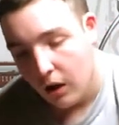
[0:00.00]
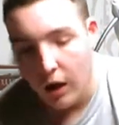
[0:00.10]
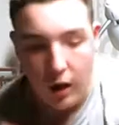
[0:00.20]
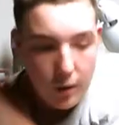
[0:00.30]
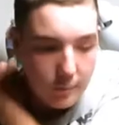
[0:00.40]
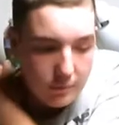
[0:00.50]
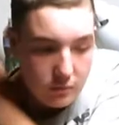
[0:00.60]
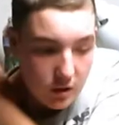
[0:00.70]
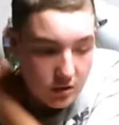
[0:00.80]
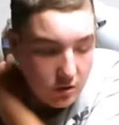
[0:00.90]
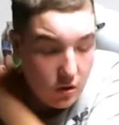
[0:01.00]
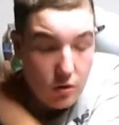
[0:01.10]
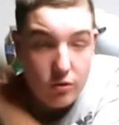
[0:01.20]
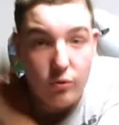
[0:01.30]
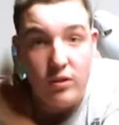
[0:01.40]
because there's
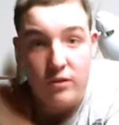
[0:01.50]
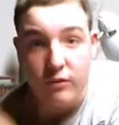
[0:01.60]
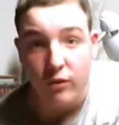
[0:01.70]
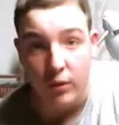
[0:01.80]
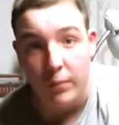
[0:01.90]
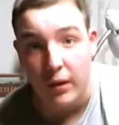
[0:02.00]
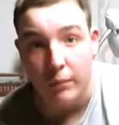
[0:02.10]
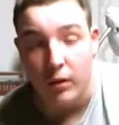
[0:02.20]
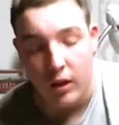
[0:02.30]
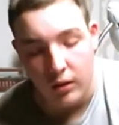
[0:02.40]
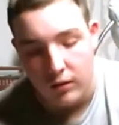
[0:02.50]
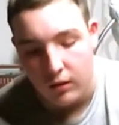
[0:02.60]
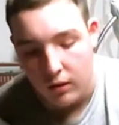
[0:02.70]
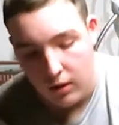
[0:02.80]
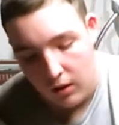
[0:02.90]
always a reason for being blocked.
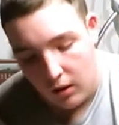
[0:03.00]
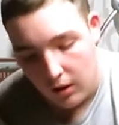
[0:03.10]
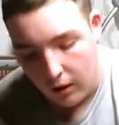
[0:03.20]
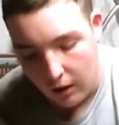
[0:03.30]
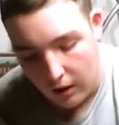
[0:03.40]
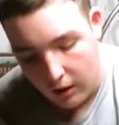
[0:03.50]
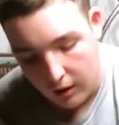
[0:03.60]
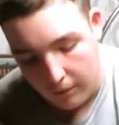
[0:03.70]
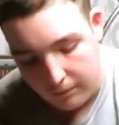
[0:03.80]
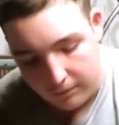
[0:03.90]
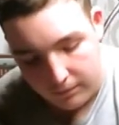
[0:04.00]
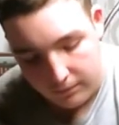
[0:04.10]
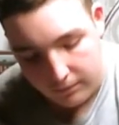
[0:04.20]
But